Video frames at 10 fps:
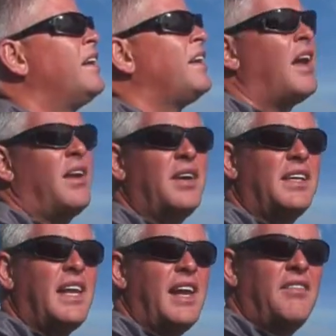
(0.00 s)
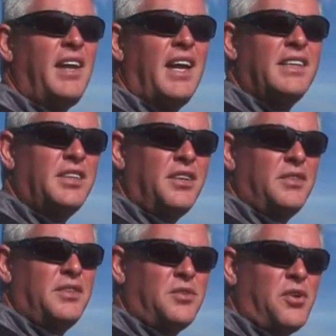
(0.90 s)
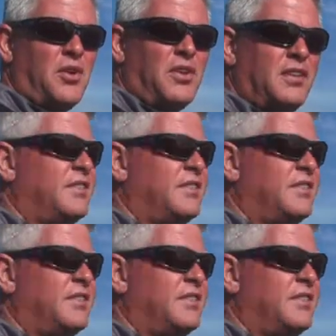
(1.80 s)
Now look at the lovely action of this rod.